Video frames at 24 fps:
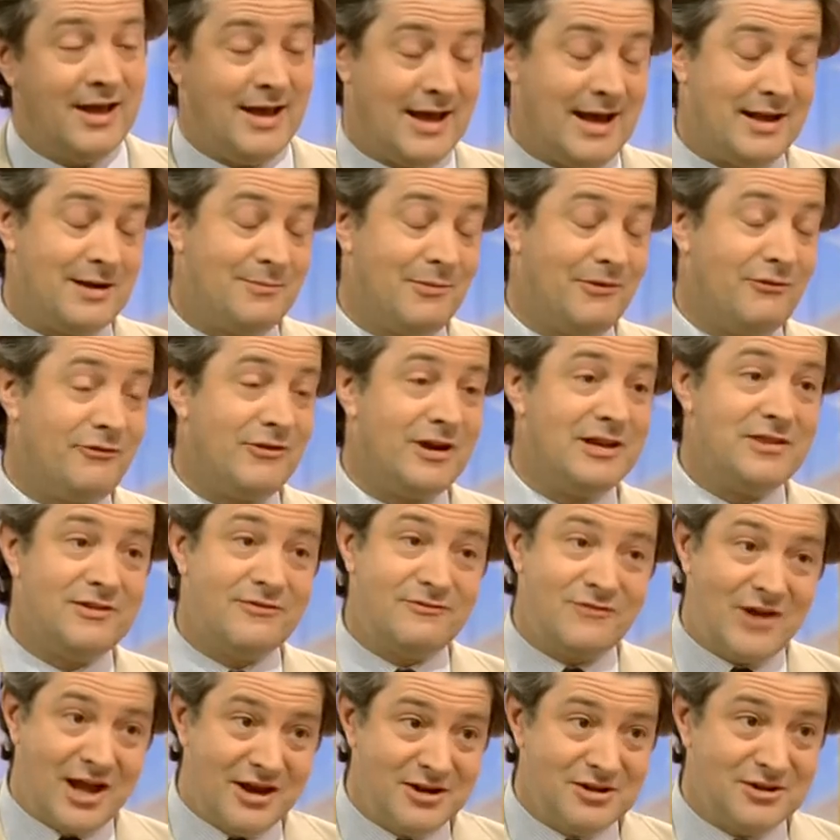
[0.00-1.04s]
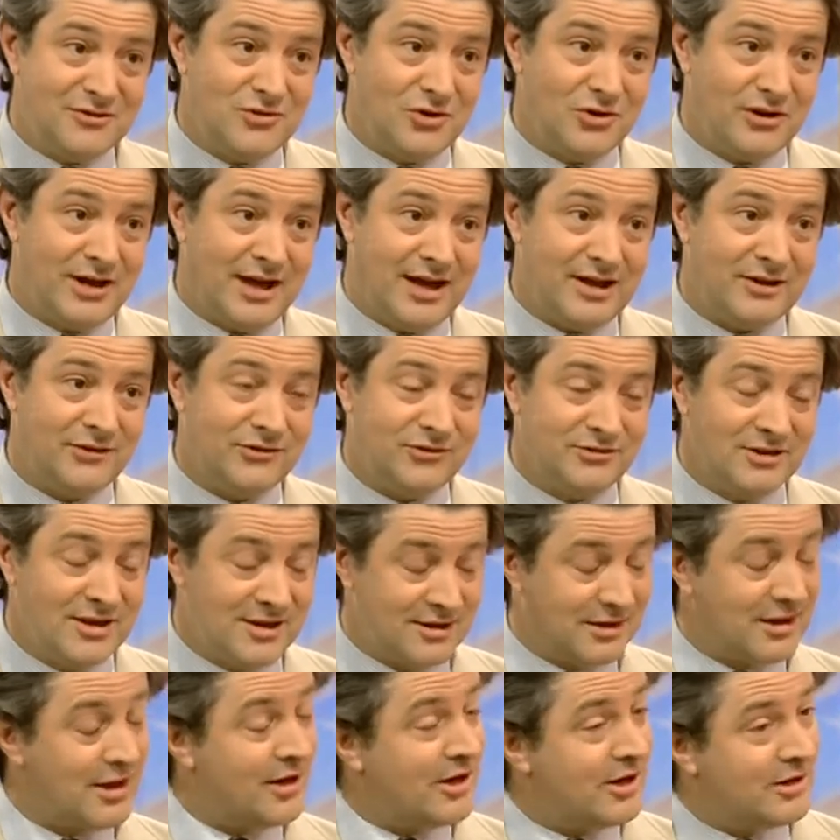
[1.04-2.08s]
and, I'm afraid, the value of your house.
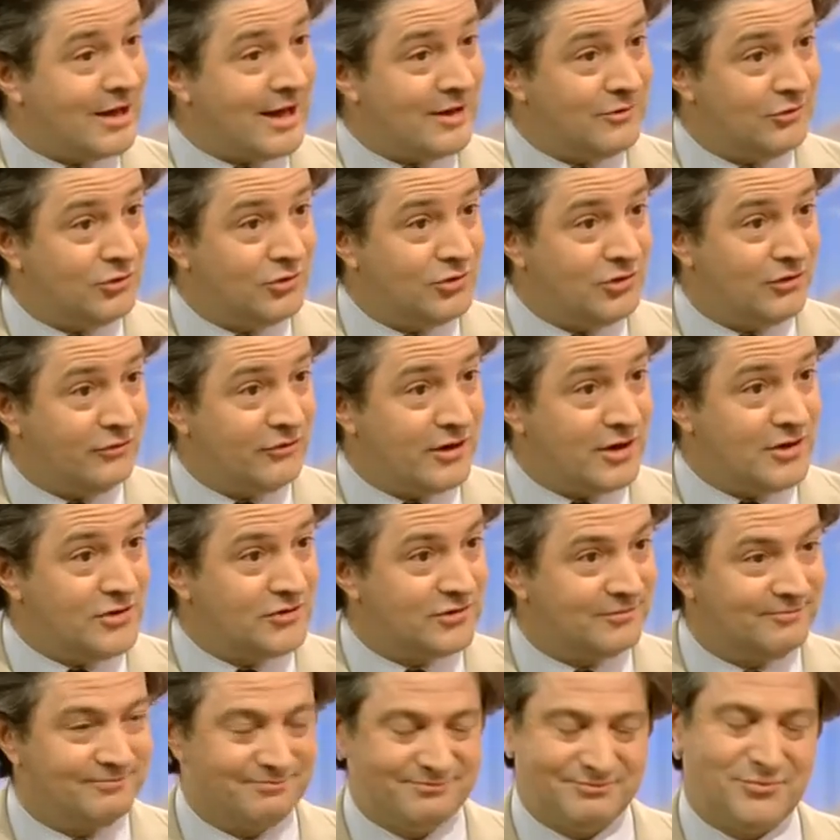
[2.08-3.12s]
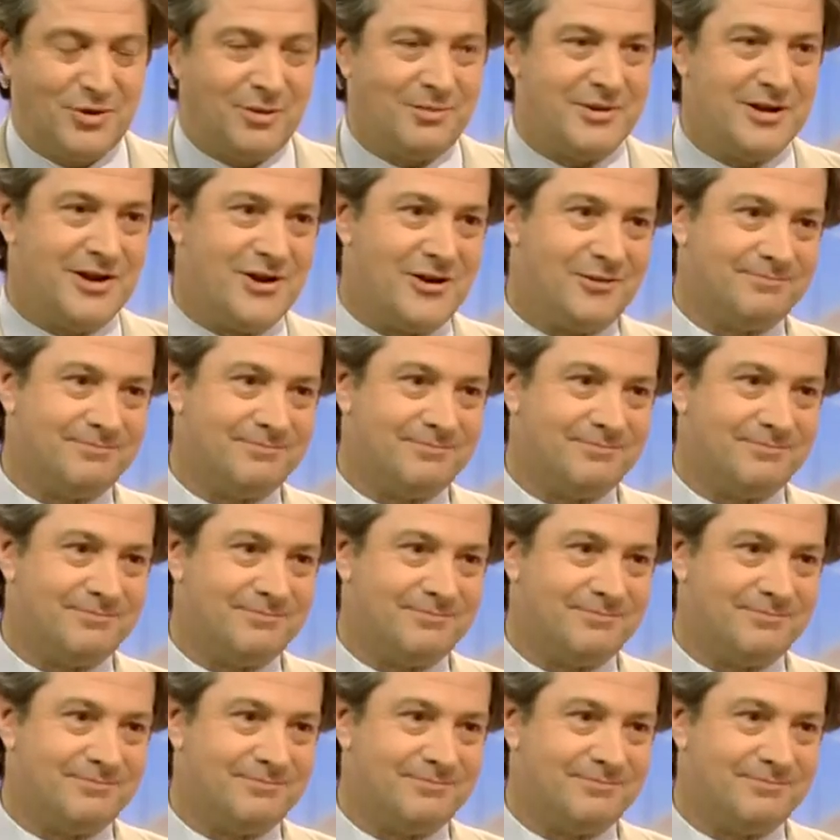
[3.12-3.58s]
Can I count on your vote? Probably not.